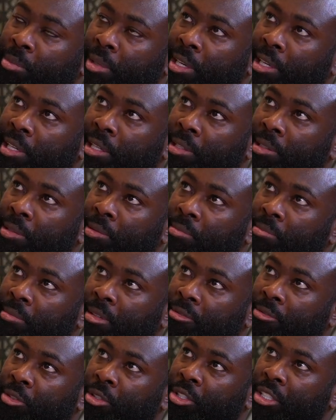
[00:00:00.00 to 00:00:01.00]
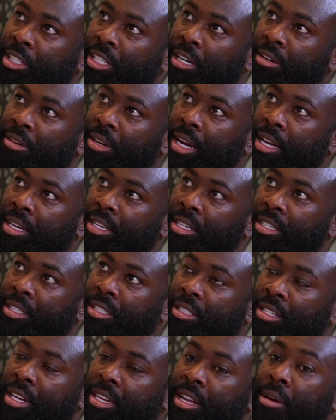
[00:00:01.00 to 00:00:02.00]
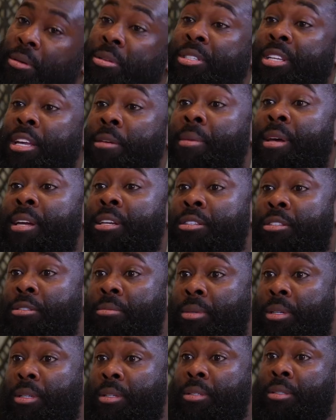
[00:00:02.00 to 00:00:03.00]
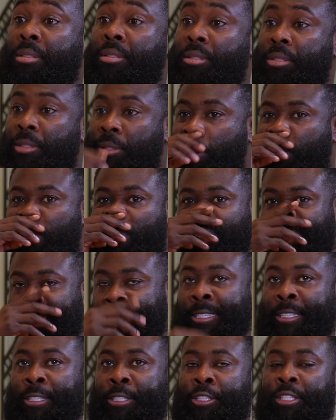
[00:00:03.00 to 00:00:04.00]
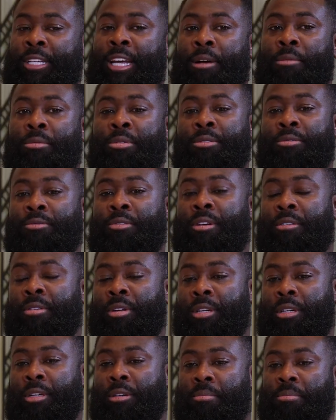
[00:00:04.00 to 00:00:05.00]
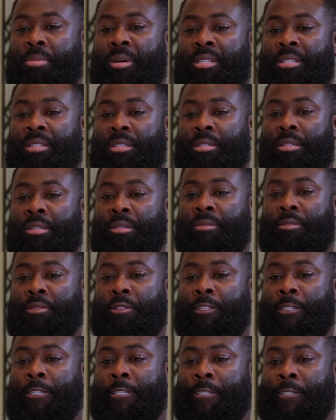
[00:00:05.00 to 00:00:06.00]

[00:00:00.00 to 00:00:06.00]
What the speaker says: My foster carer had a son that was the same age as me. So that was very competitive.